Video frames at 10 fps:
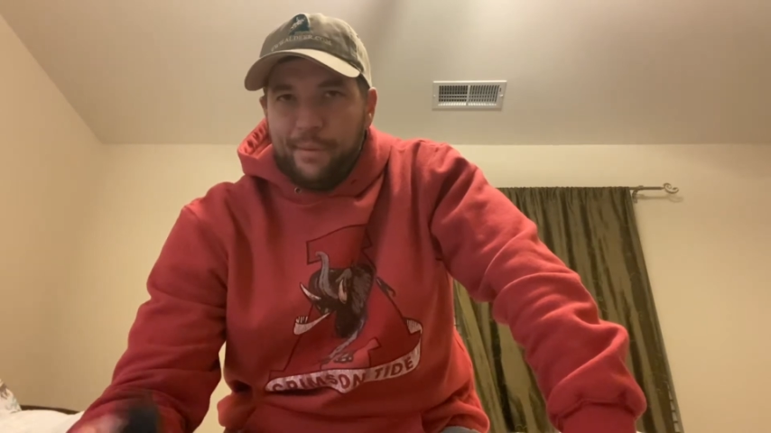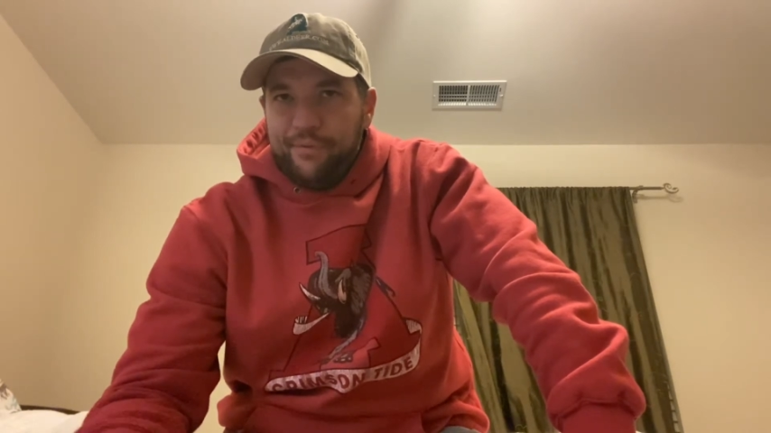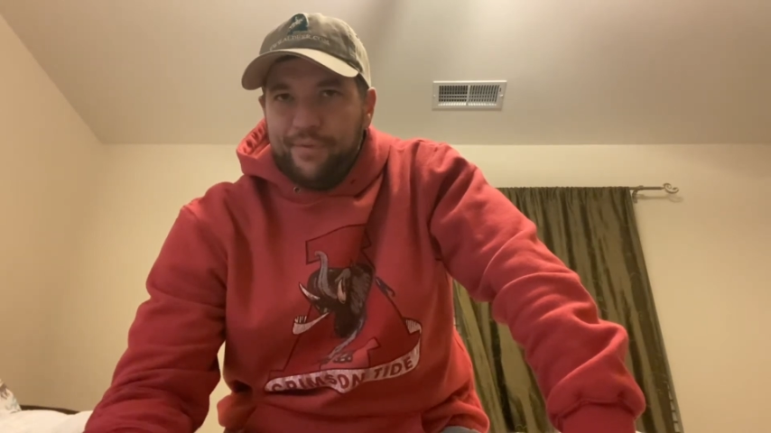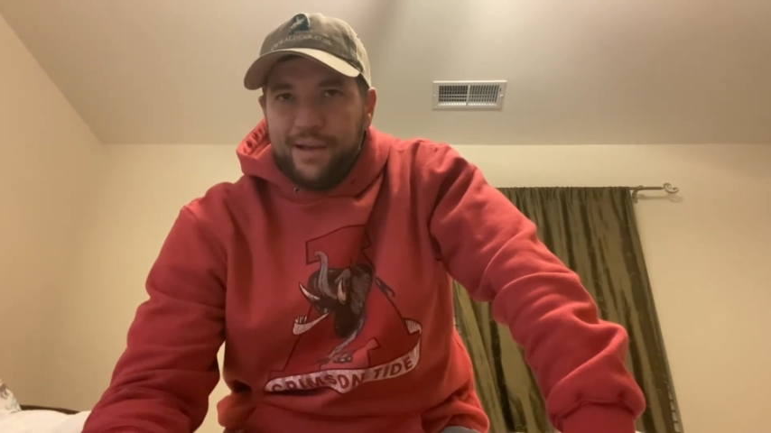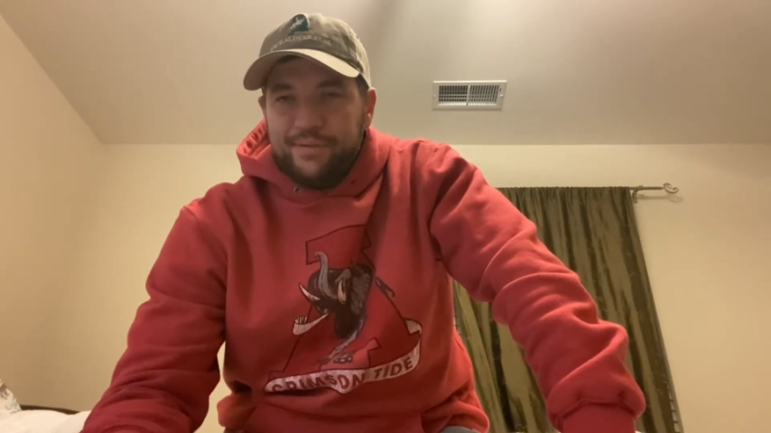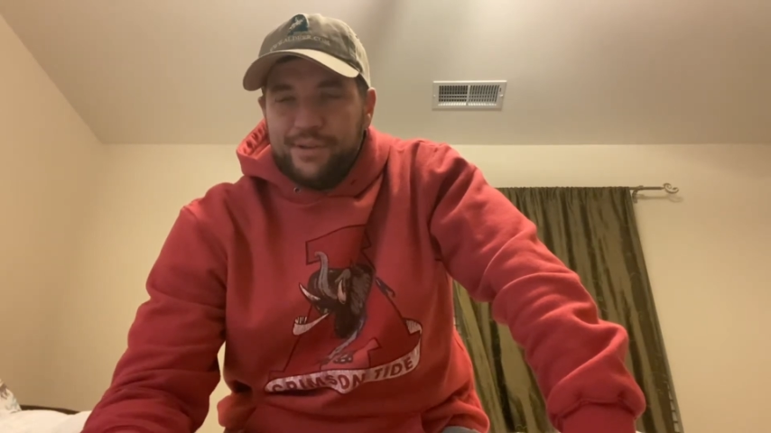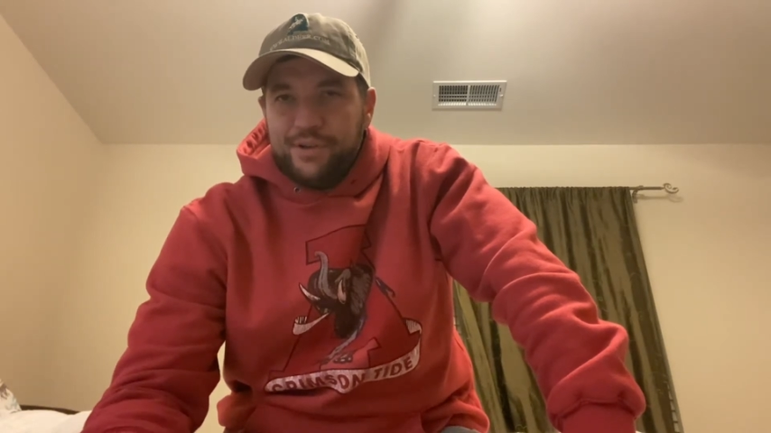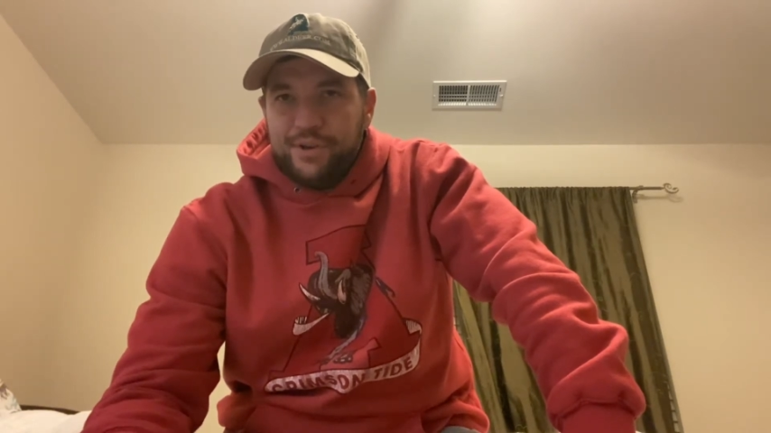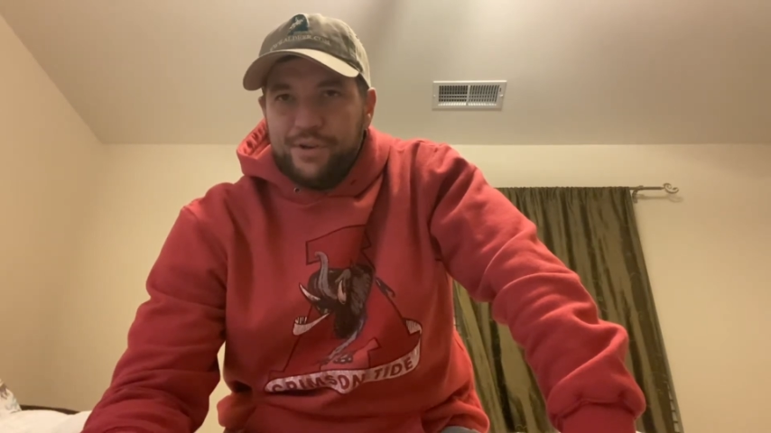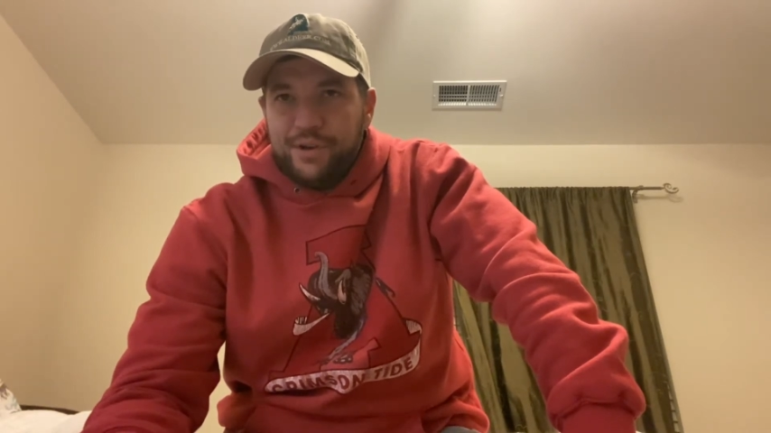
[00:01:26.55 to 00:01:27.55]
5, 6
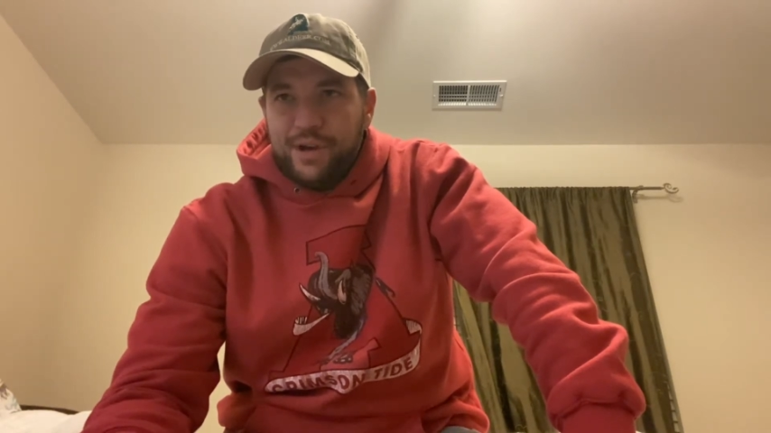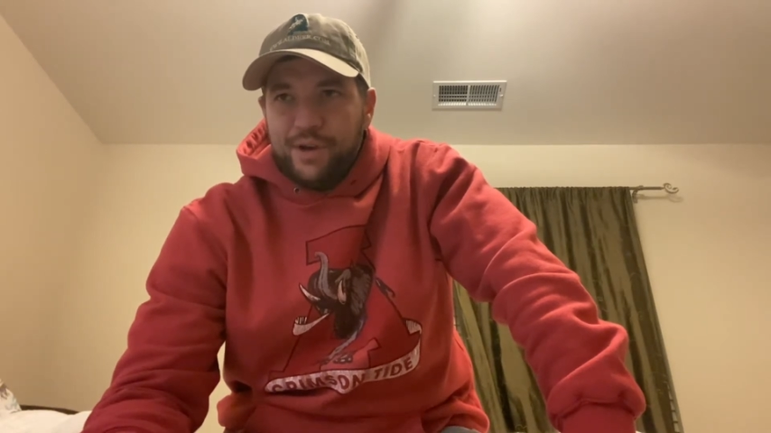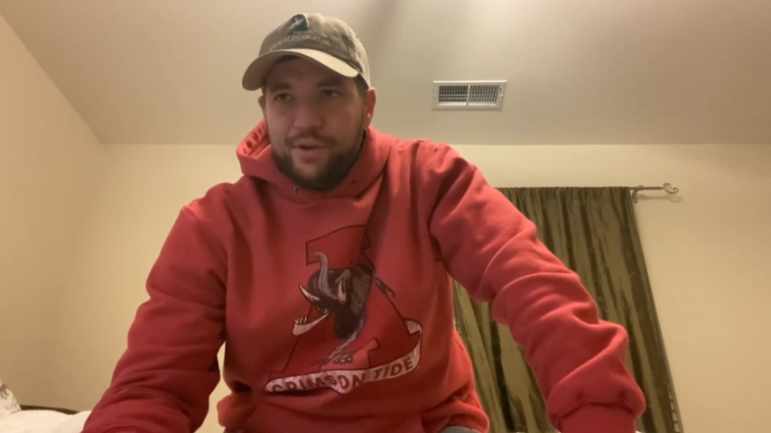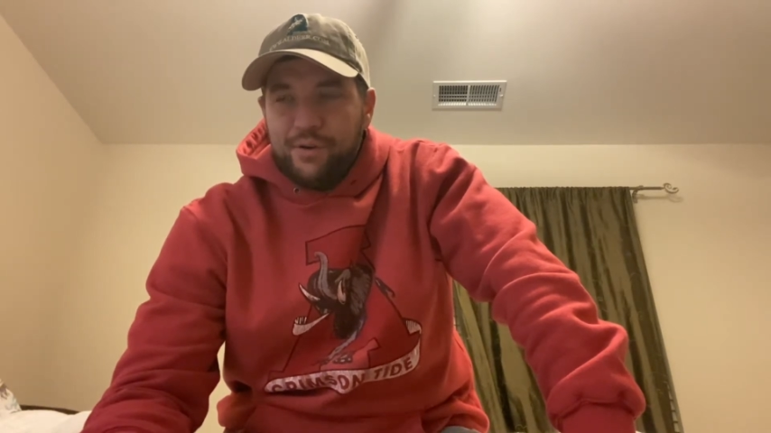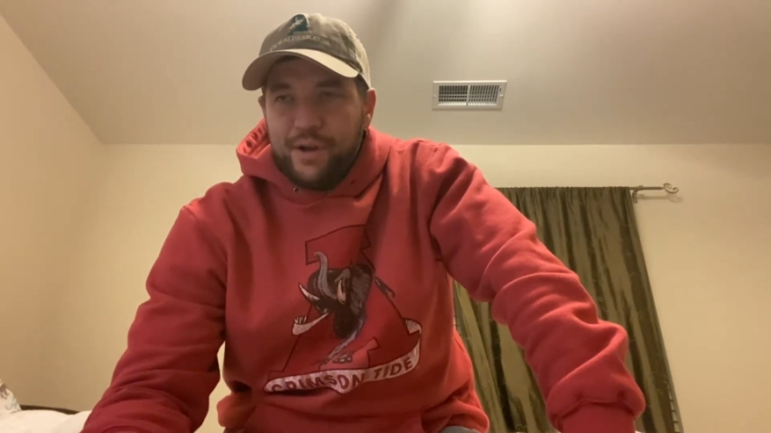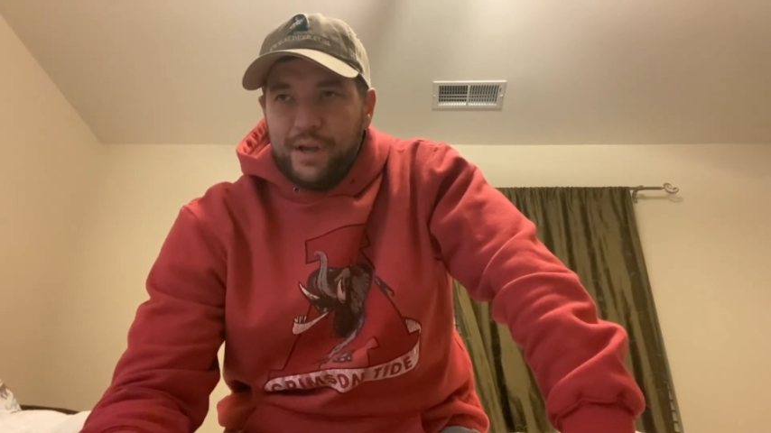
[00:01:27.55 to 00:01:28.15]
years ago.